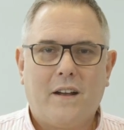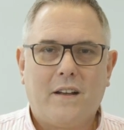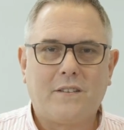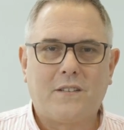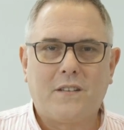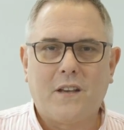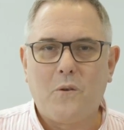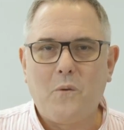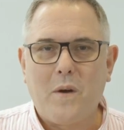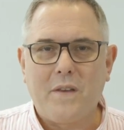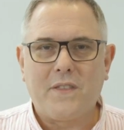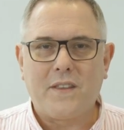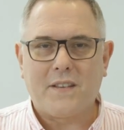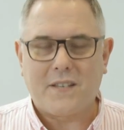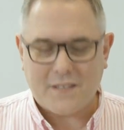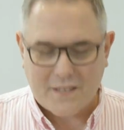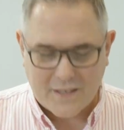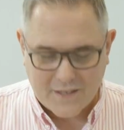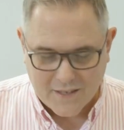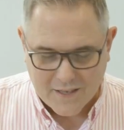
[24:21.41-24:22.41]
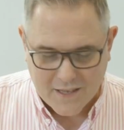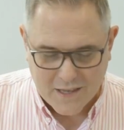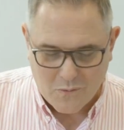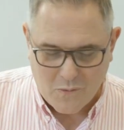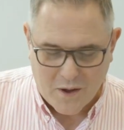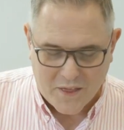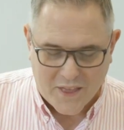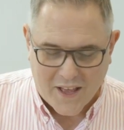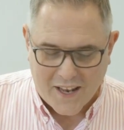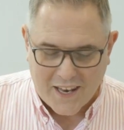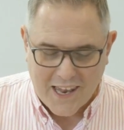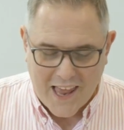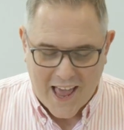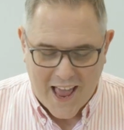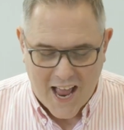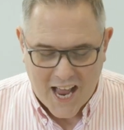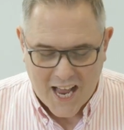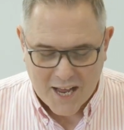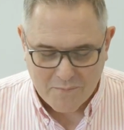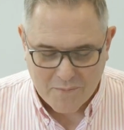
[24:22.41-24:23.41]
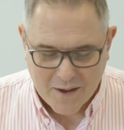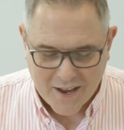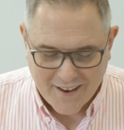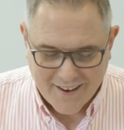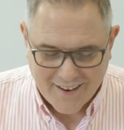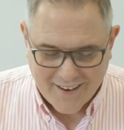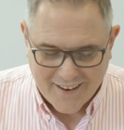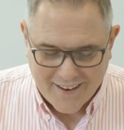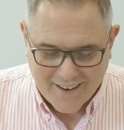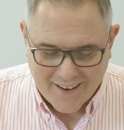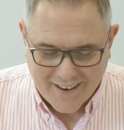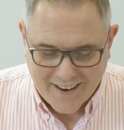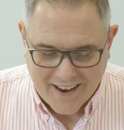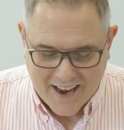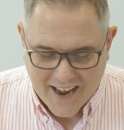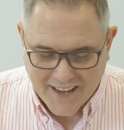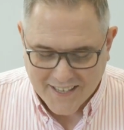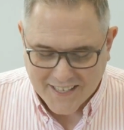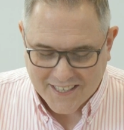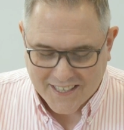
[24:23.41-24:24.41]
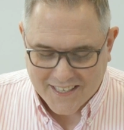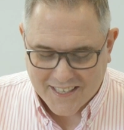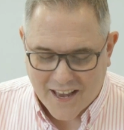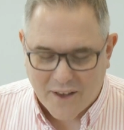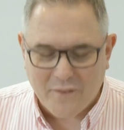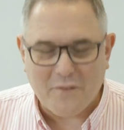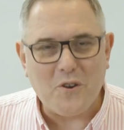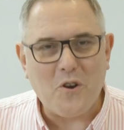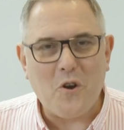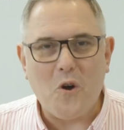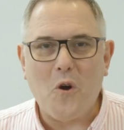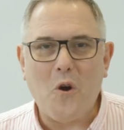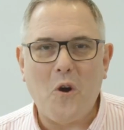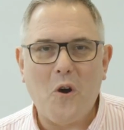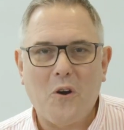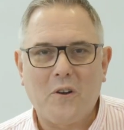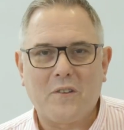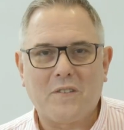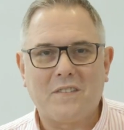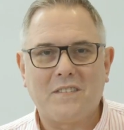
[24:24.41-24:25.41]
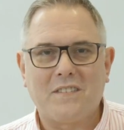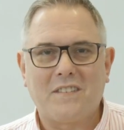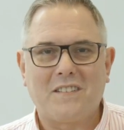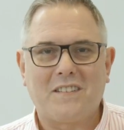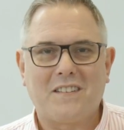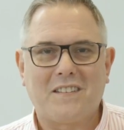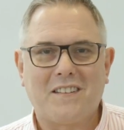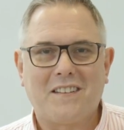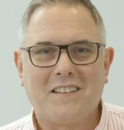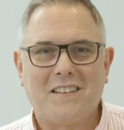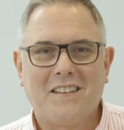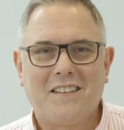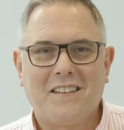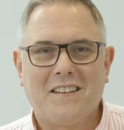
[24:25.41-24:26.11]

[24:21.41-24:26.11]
And so when the lamb has seven horns,